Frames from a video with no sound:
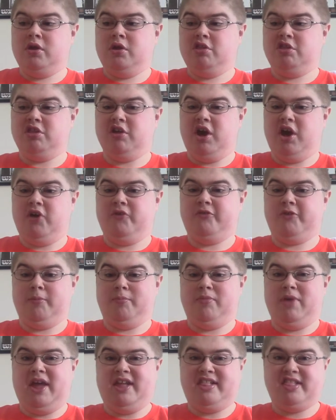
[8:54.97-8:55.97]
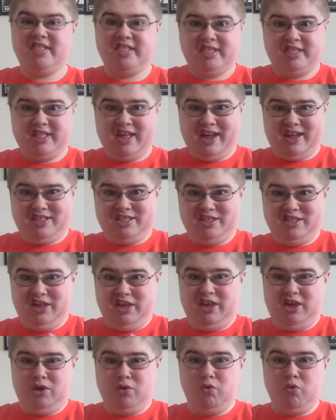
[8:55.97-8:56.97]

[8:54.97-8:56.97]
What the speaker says: that sexy